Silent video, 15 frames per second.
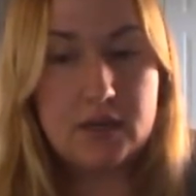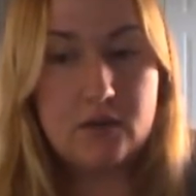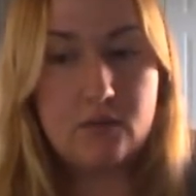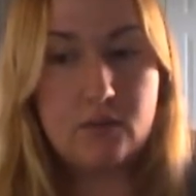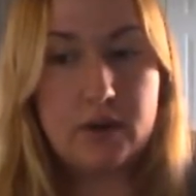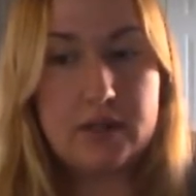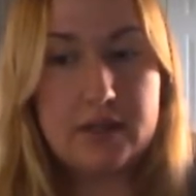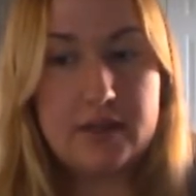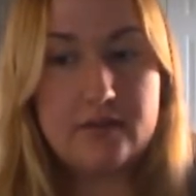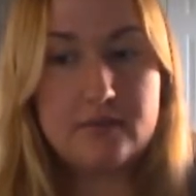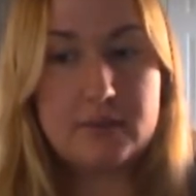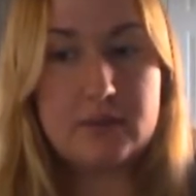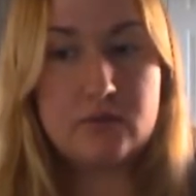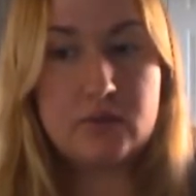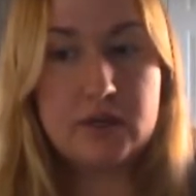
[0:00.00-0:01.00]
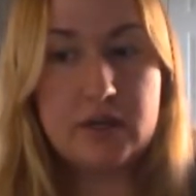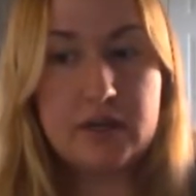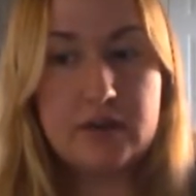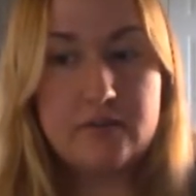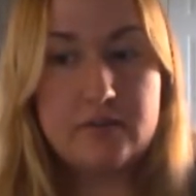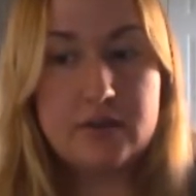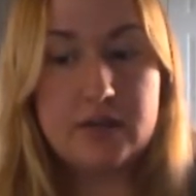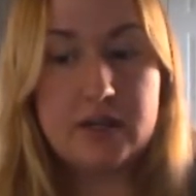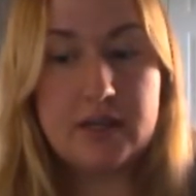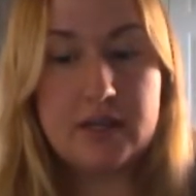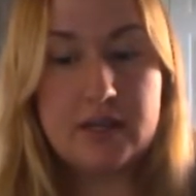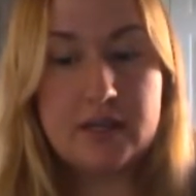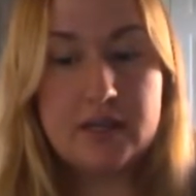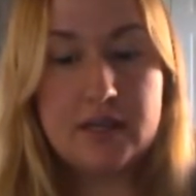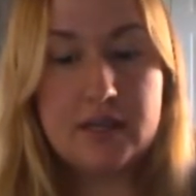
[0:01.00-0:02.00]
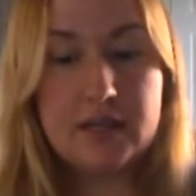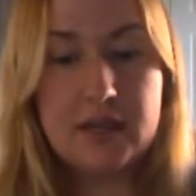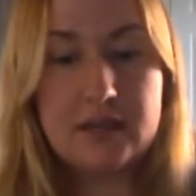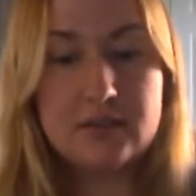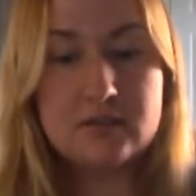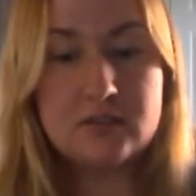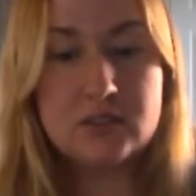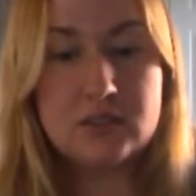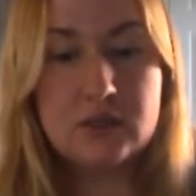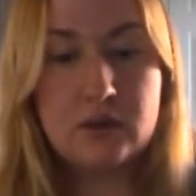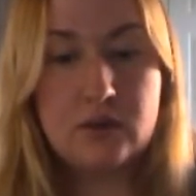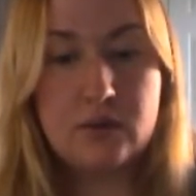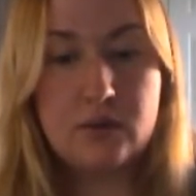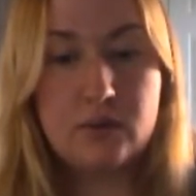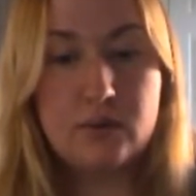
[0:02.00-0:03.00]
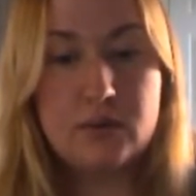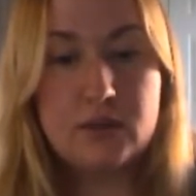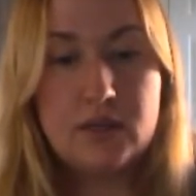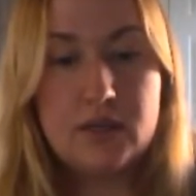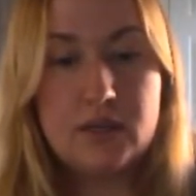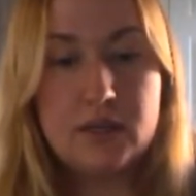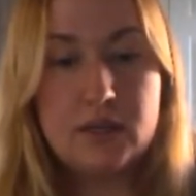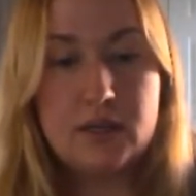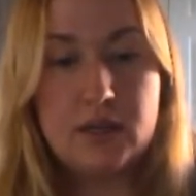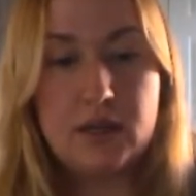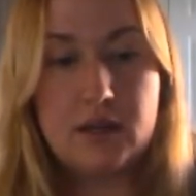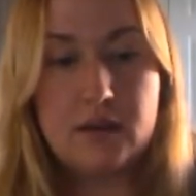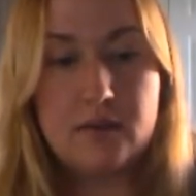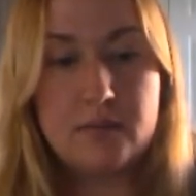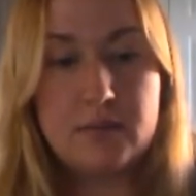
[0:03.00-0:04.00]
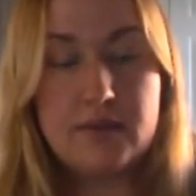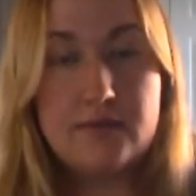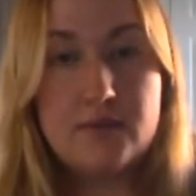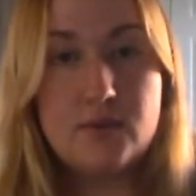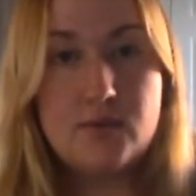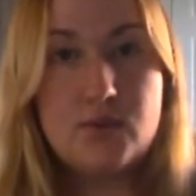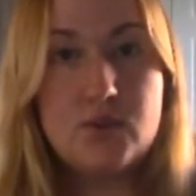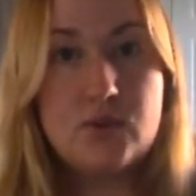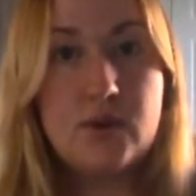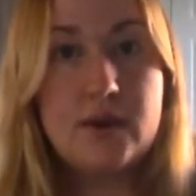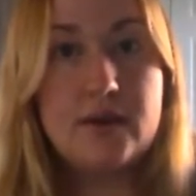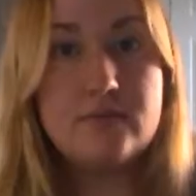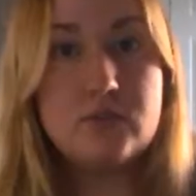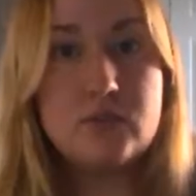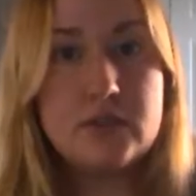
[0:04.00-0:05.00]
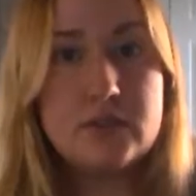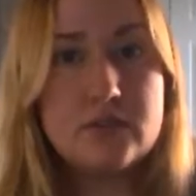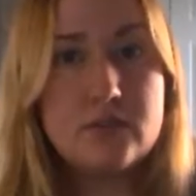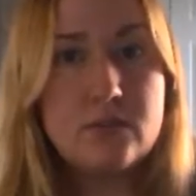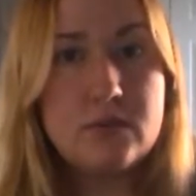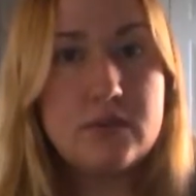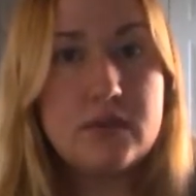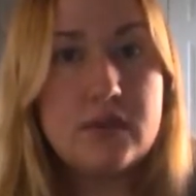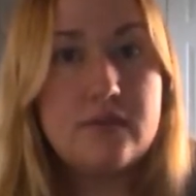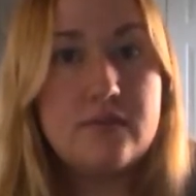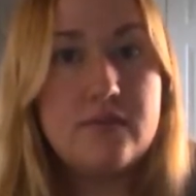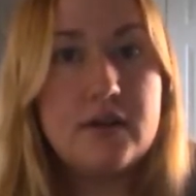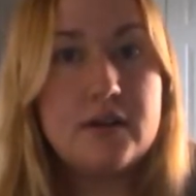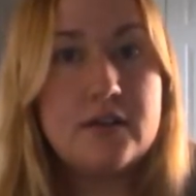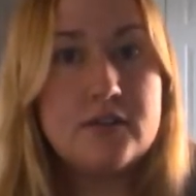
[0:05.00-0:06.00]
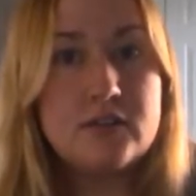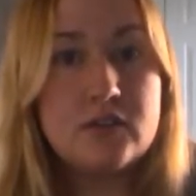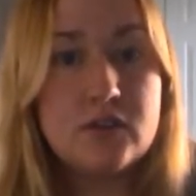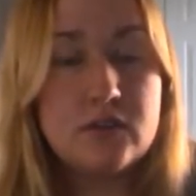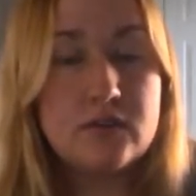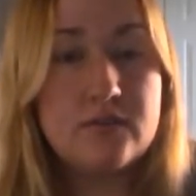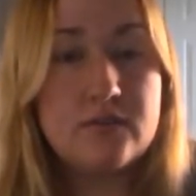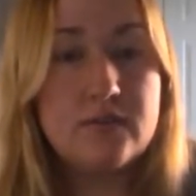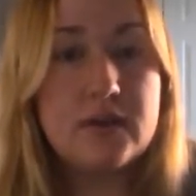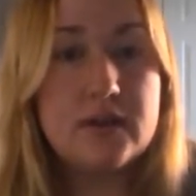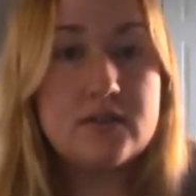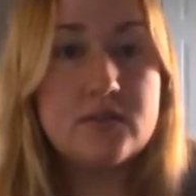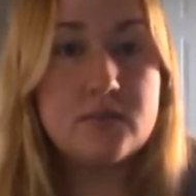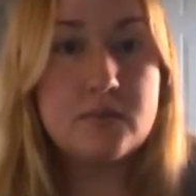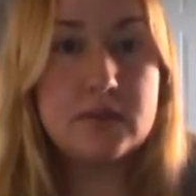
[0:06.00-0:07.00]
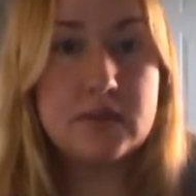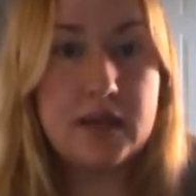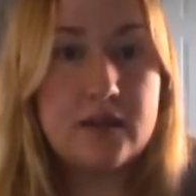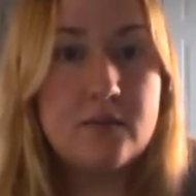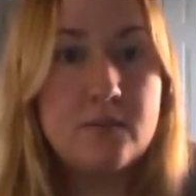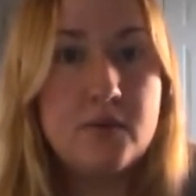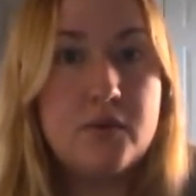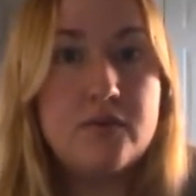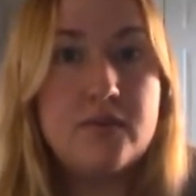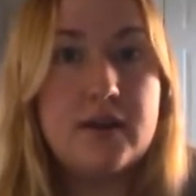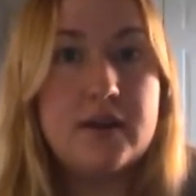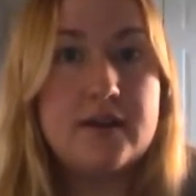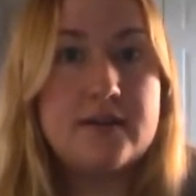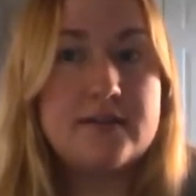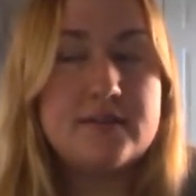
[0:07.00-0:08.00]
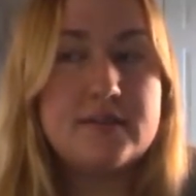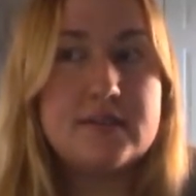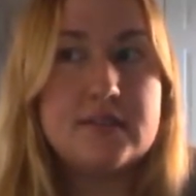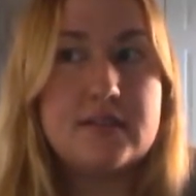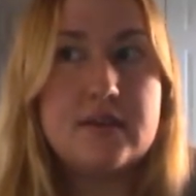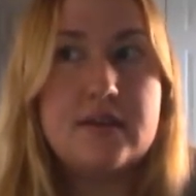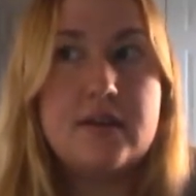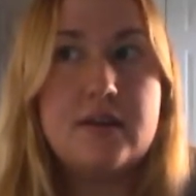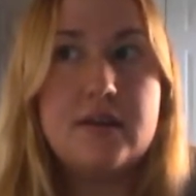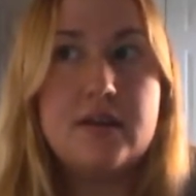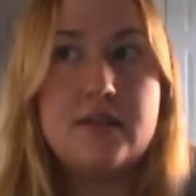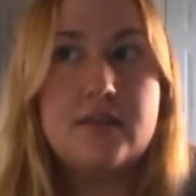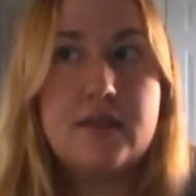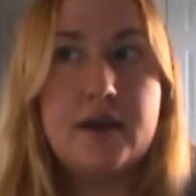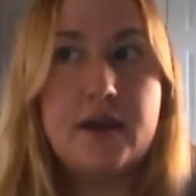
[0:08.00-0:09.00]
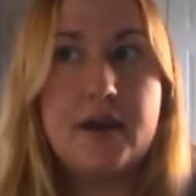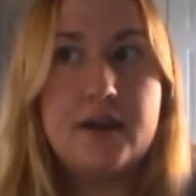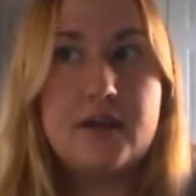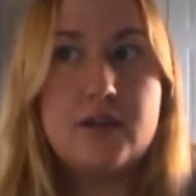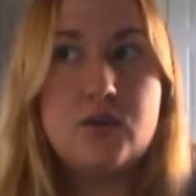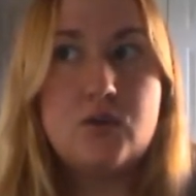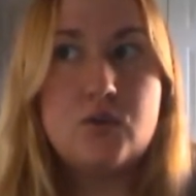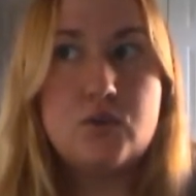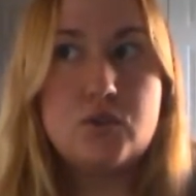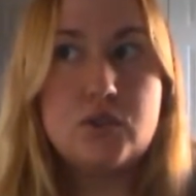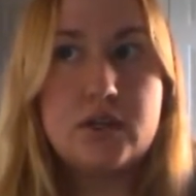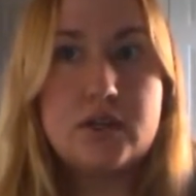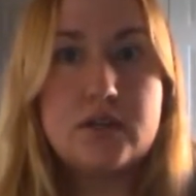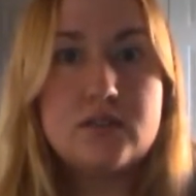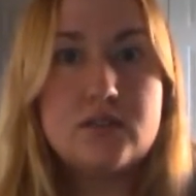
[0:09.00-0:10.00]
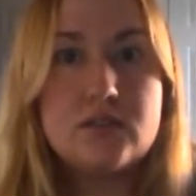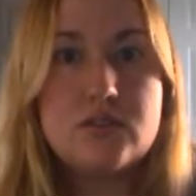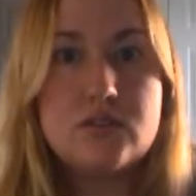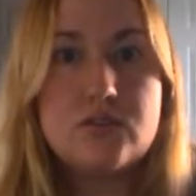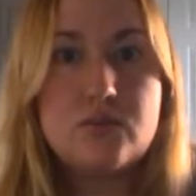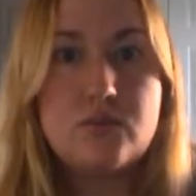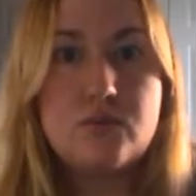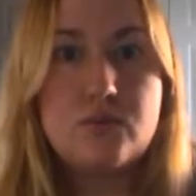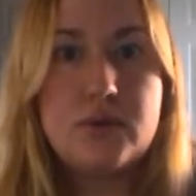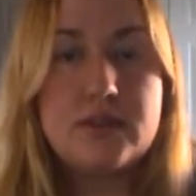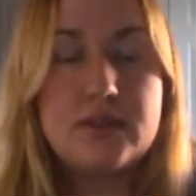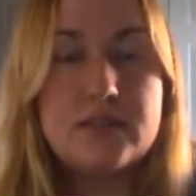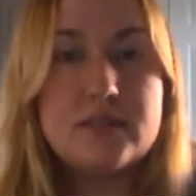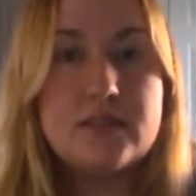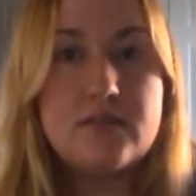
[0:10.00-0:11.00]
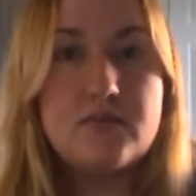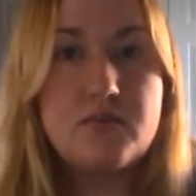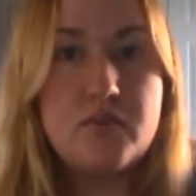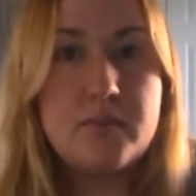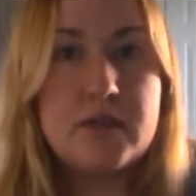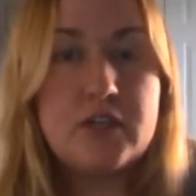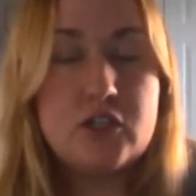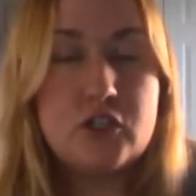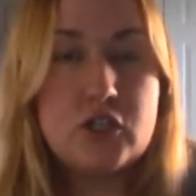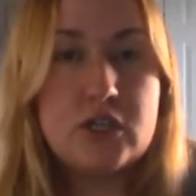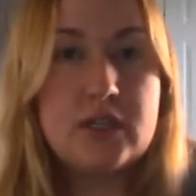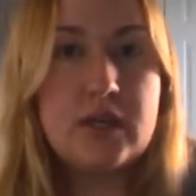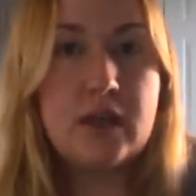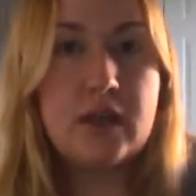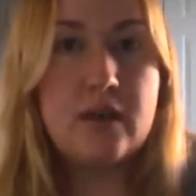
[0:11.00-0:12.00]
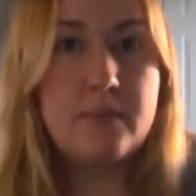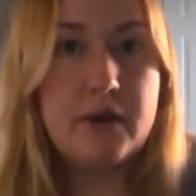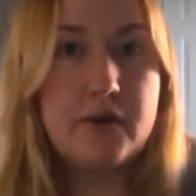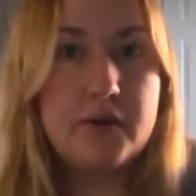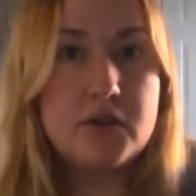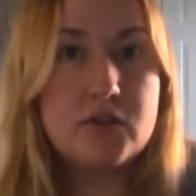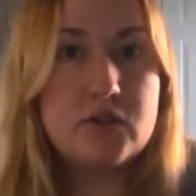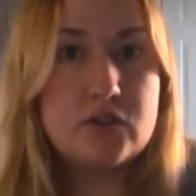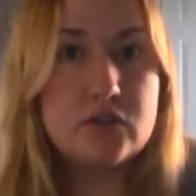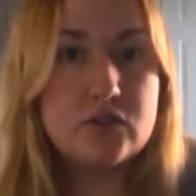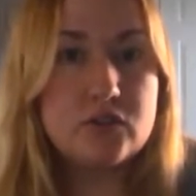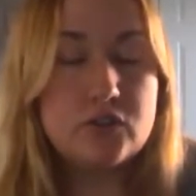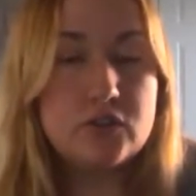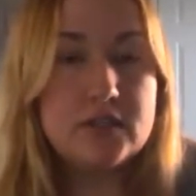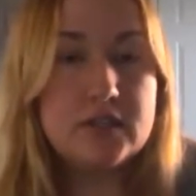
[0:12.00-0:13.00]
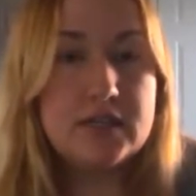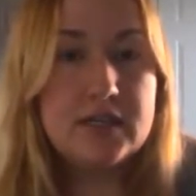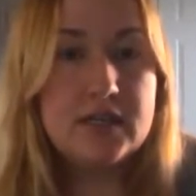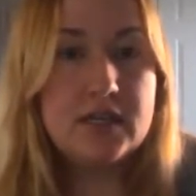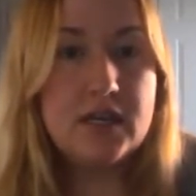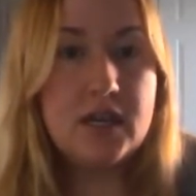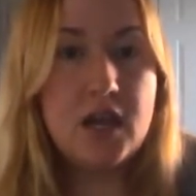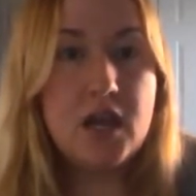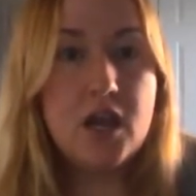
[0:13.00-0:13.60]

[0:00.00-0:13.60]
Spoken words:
while I've been recovering. And so if you do have trustworthy friends, good friends, reliable friends that you trust with this information about your surgery,